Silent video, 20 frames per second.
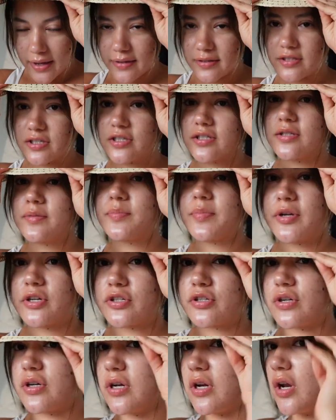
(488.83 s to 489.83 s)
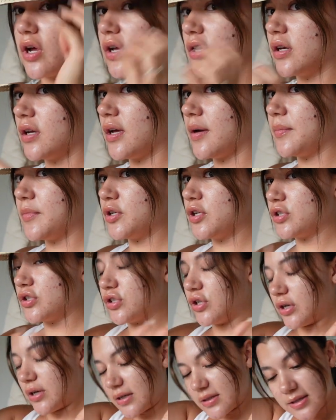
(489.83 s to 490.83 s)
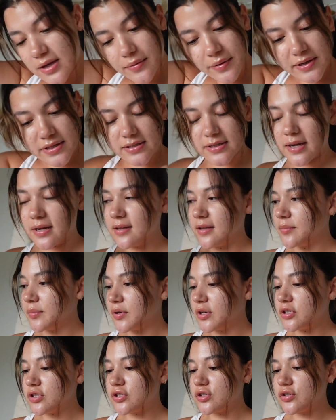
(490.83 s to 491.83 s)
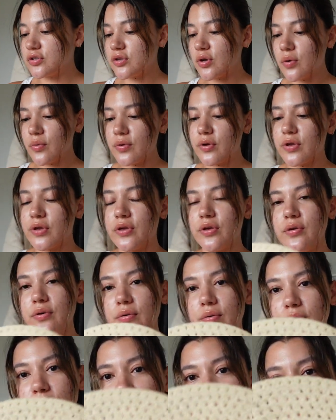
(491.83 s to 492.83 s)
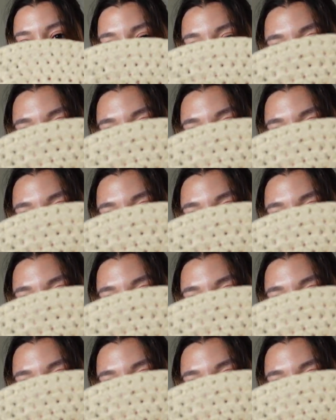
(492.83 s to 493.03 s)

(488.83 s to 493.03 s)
Just picture it on. I'm going to show you guys how I style it, but it's so cute.